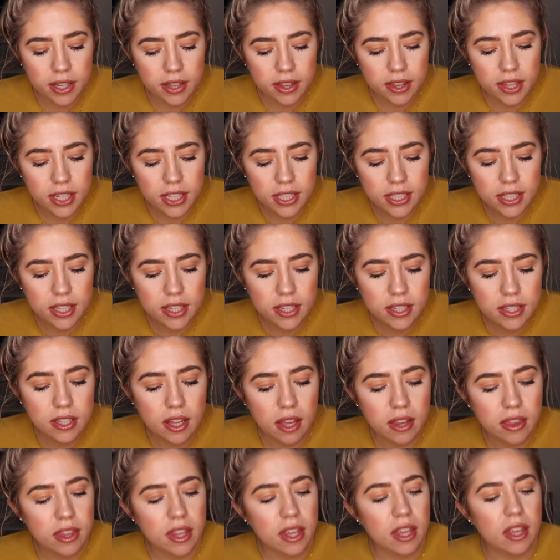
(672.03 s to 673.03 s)
This is
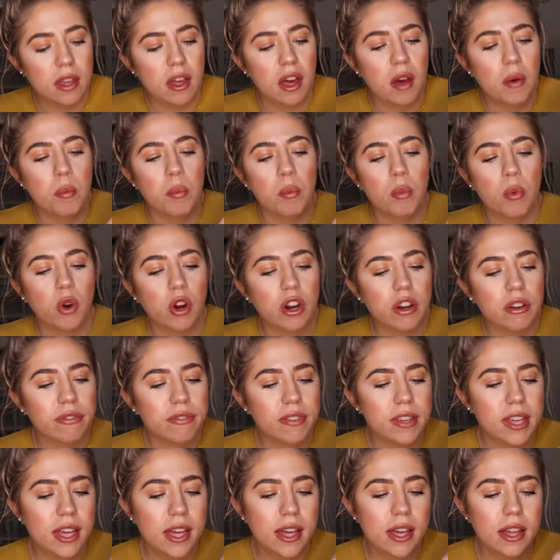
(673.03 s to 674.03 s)
the
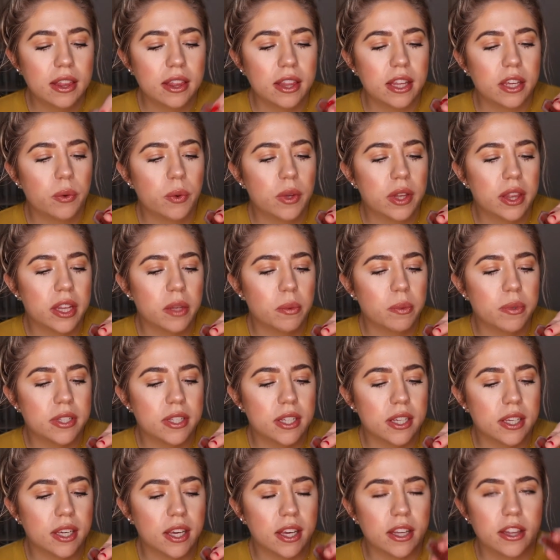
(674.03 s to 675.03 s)
Morphe liquid
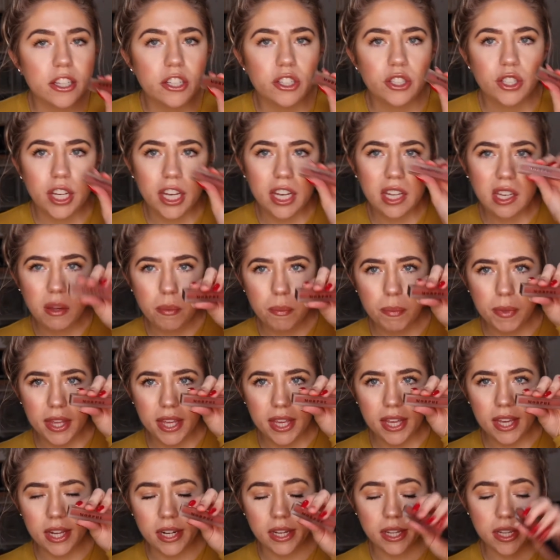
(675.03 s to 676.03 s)
lipstick in the shade
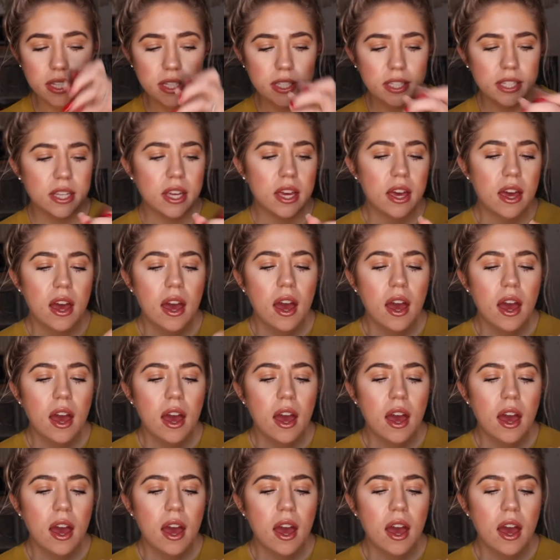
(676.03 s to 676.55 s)
Peanut.